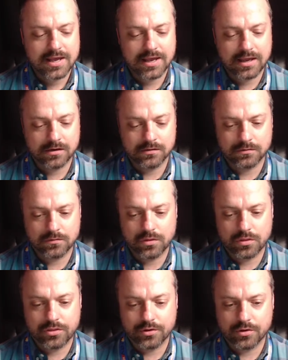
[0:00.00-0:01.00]
and
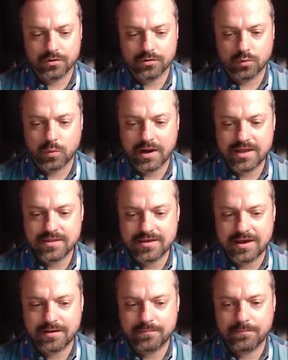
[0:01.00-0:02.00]
the way
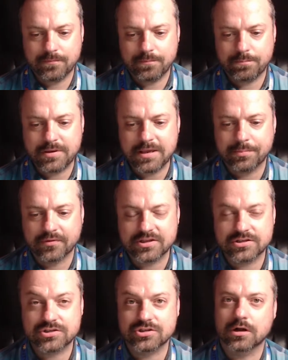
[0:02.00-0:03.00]
that people
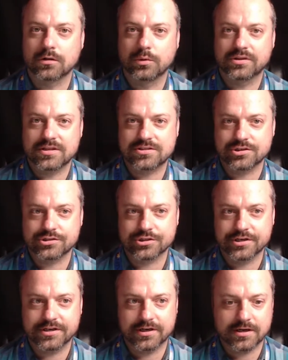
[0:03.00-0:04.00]
that struggle with this are
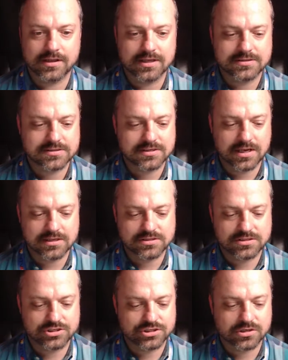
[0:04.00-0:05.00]
treated,
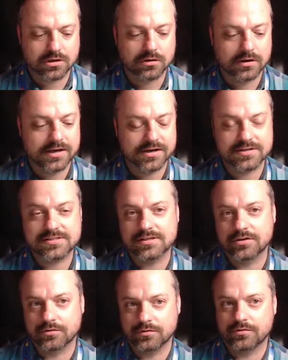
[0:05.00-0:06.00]
it's just horrendous.
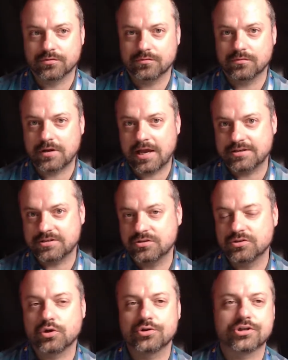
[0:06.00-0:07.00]
And I
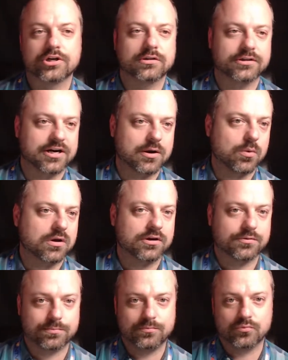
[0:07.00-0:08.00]
told you earlier, I wanted
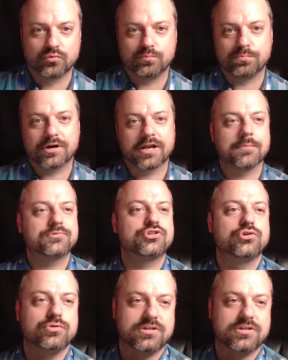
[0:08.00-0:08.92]
to bring up 2